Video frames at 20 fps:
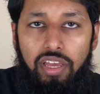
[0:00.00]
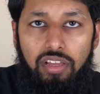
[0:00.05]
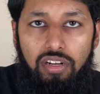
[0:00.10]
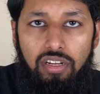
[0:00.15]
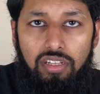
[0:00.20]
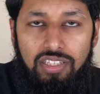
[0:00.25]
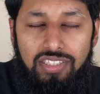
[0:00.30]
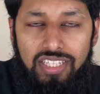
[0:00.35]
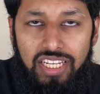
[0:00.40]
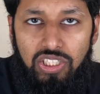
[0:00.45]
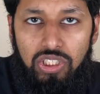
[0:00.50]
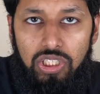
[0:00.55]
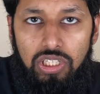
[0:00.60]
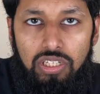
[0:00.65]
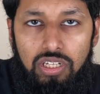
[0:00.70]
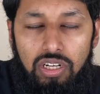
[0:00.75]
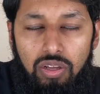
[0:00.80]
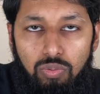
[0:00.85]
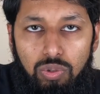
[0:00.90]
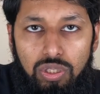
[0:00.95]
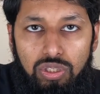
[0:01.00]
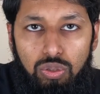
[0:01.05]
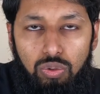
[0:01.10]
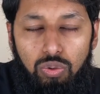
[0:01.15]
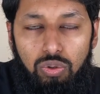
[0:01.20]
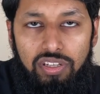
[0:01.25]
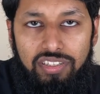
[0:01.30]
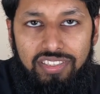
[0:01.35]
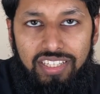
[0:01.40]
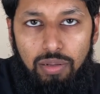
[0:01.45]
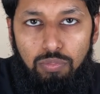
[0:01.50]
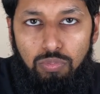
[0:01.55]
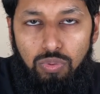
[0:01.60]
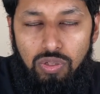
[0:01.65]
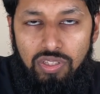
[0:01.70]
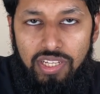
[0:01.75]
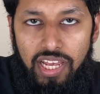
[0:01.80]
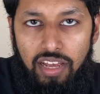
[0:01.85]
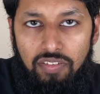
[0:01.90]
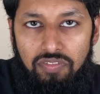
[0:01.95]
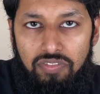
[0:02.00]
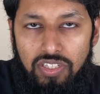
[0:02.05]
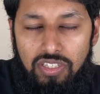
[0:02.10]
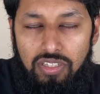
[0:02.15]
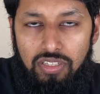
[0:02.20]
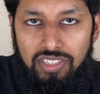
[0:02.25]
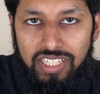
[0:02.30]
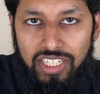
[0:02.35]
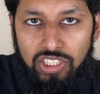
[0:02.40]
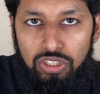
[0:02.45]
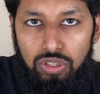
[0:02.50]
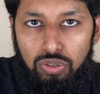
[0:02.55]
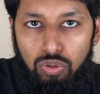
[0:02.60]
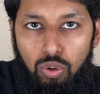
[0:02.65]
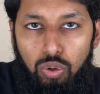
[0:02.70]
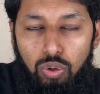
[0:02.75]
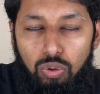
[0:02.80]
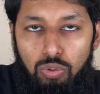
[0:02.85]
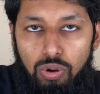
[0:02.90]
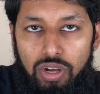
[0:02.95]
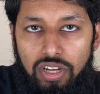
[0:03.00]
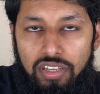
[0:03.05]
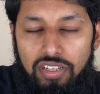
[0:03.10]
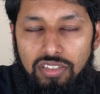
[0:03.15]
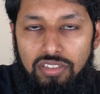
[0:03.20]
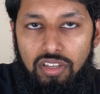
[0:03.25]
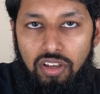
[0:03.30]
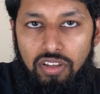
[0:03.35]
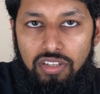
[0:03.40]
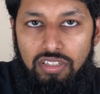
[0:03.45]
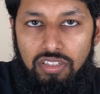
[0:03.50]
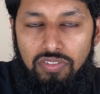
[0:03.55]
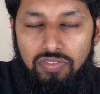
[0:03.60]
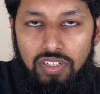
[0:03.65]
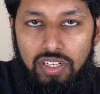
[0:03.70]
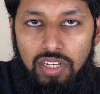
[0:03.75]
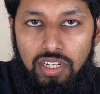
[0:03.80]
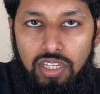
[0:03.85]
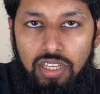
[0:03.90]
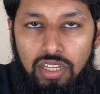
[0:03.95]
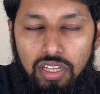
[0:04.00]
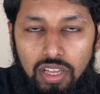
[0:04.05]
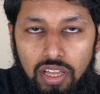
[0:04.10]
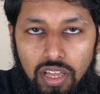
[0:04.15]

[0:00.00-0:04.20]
Another section which all exam boards have is a section called working scientifically.